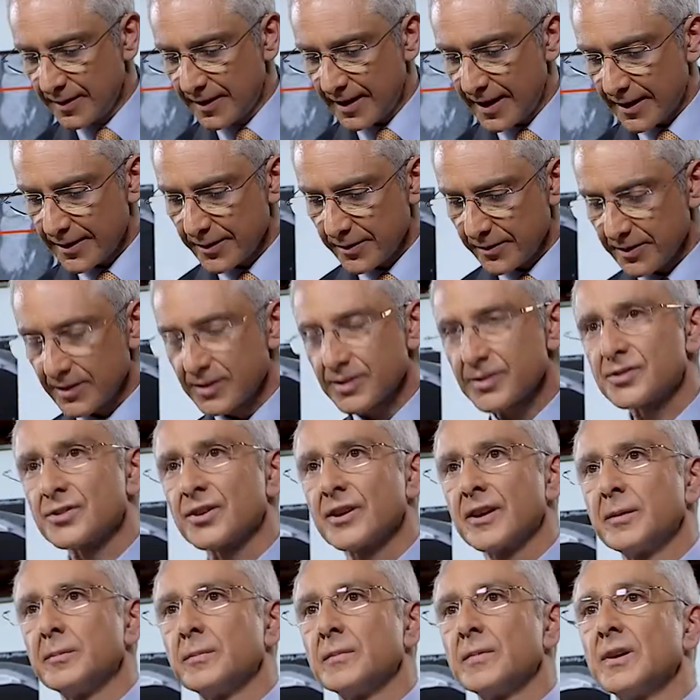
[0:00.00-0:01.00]
The other
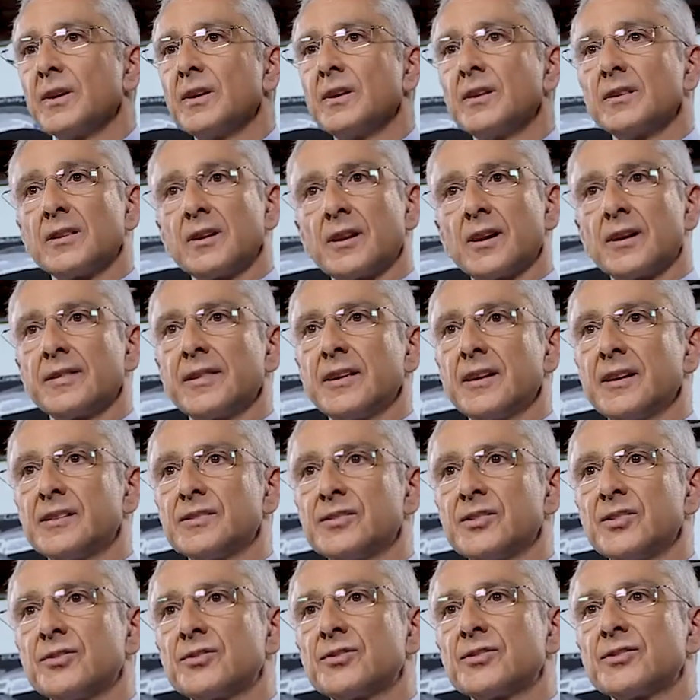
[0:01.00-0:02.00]
extreme that I think is
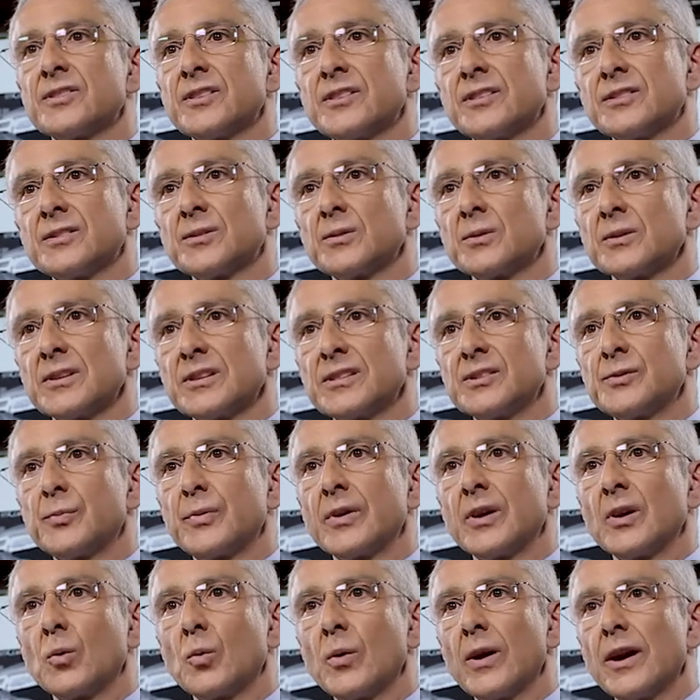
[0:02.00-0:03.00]
interesting to at least
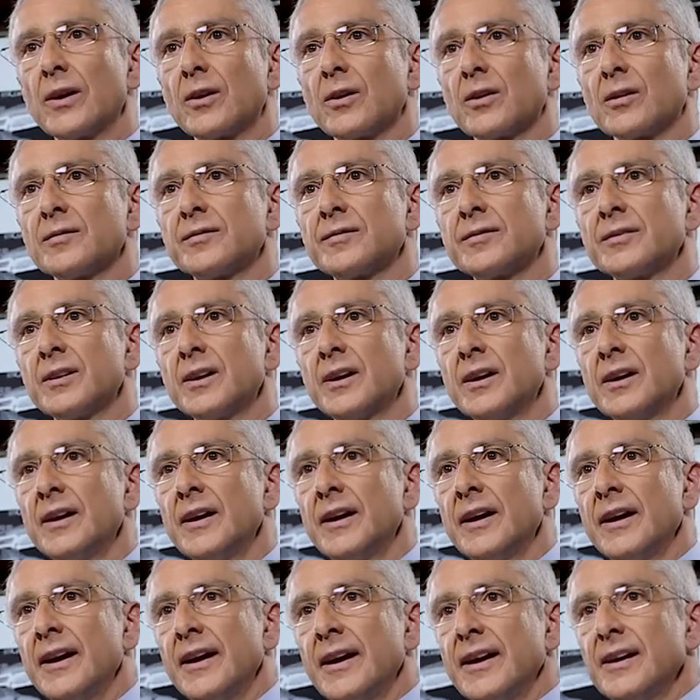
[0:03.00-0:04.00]
be aware of
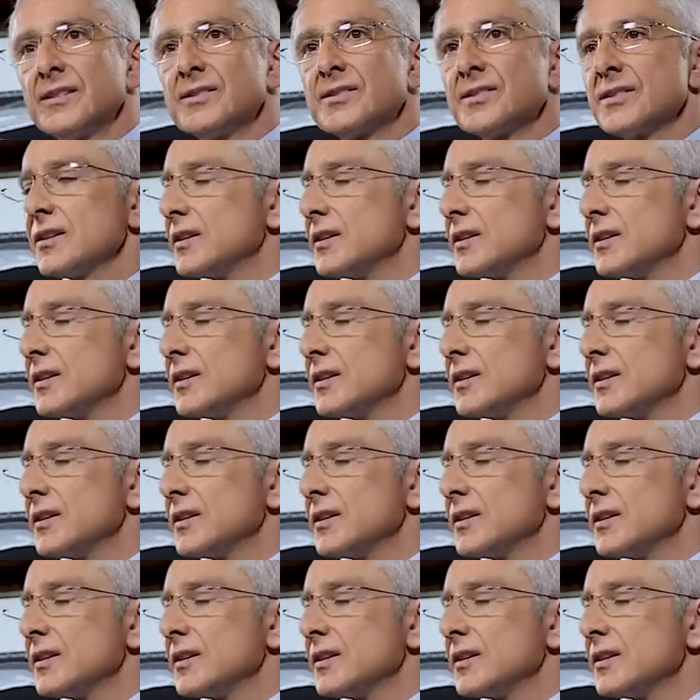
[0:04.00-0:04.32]
is